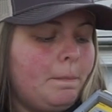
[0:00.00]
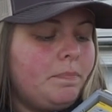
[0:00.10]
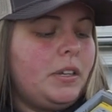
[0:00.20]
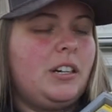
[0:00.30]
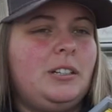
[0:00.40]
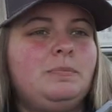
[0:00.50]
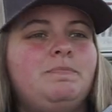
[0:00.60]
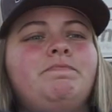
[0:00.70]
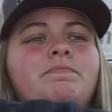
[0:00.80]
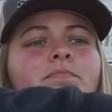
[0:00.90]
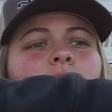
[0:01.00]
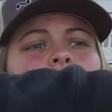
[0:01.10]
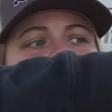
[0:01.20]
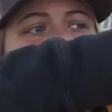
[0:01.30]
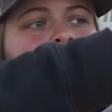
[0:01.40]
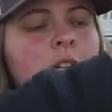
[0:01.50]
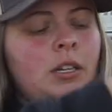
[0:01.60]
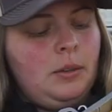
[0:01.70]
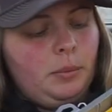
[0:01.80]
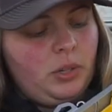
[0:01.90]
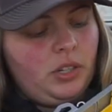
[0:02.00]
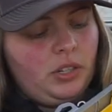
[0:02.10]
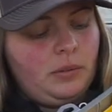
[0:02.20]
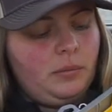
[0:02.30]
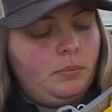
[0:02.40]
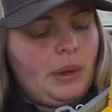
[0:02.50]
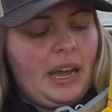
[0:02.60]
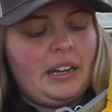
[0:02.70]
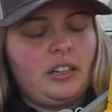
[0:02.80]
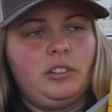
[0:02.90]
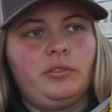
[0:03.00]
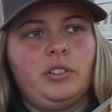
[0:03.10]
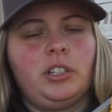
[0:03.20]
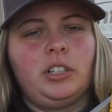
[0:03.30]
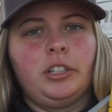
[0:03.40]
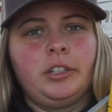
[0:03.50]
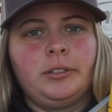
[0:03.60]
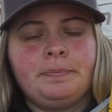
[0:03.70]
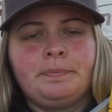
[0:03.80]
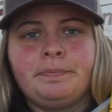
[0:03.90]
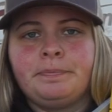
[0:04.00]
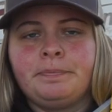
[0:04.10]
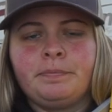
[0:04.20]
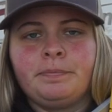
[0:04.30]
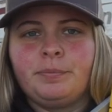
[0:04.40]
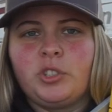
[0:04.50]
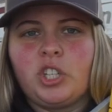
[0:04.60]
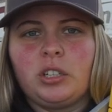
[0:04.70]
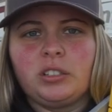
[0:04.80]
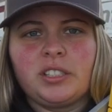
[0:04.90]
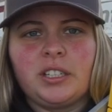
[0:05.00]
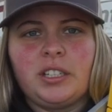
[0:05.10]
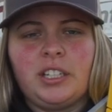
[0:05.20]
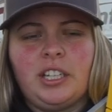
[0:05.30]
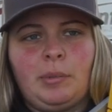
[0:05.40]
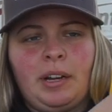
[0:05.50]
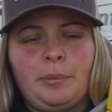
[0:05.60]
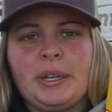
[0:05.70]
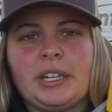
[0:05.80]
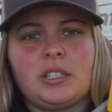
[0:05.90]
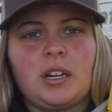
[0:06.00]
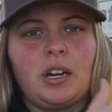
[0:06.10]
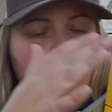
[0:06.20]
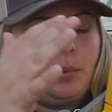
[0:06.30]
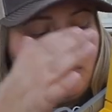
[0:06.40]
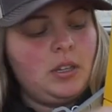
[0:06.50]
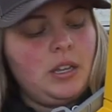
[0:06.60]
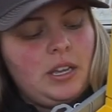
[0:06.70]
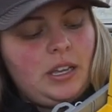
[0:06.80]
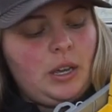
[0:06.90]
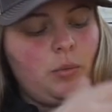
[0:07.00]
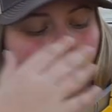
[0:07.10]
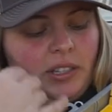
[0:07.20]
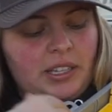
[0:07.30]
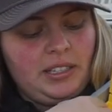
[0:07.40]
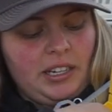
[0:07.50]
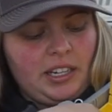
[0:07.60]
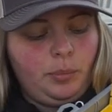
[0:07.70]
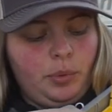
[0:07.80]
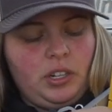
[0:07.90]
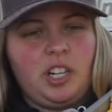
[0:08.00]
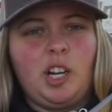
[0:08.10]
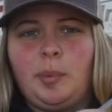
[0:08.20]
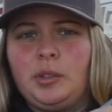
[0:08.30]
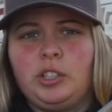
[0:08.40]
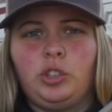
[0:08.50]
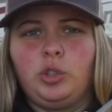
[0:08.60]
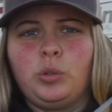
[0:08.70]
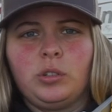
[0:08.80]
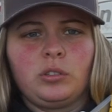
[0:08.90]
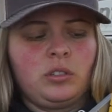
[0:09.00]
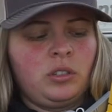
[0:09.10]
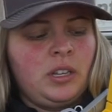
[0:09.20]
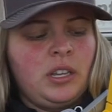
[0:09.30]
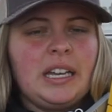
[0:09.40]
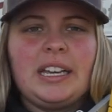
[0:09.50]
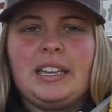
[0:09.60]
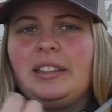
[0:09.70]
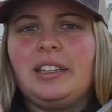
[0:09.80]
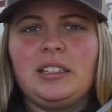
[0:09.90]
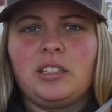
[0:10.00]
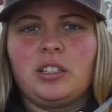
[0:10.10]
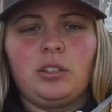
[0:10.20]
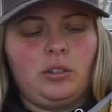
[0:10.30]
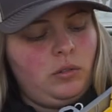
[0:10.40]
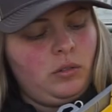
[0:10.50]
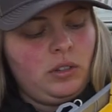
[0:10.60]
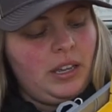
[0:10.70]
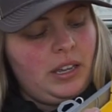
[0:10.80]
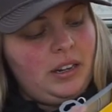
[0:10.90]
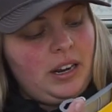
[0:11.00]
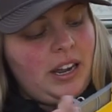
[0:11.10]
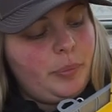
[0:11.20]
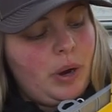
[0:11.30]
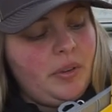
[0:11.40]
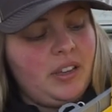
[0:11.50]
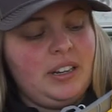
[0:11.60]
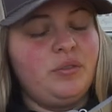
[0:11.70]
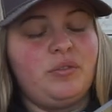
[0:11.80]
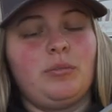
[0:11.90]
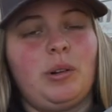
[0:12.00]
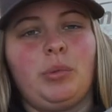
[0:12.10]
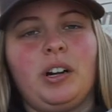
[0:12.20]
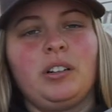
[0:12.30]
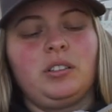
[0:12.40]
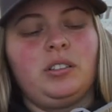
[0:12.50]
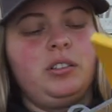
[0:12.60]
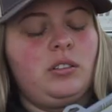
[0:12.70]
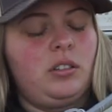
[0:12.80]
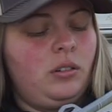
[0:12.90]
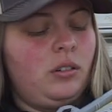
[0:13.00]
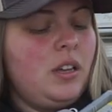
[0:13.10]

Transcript: put a pack of tungsten in my peg stops in one of these, and I can put a couple of lures in these two. And I probably could even fit my pliers in here. So